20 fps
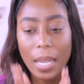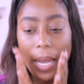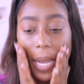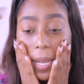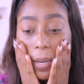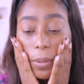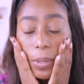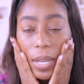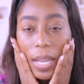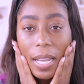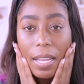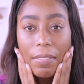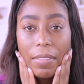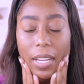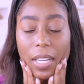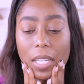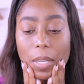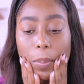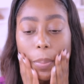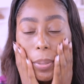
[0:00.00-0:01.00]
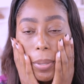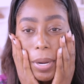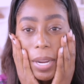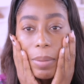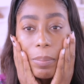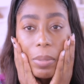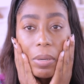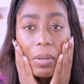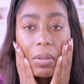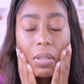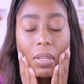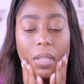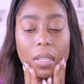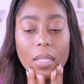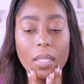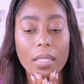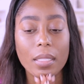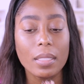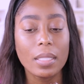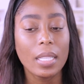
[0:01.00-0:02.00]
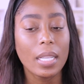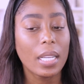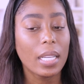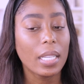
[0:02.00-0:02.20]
I don't have any primer on.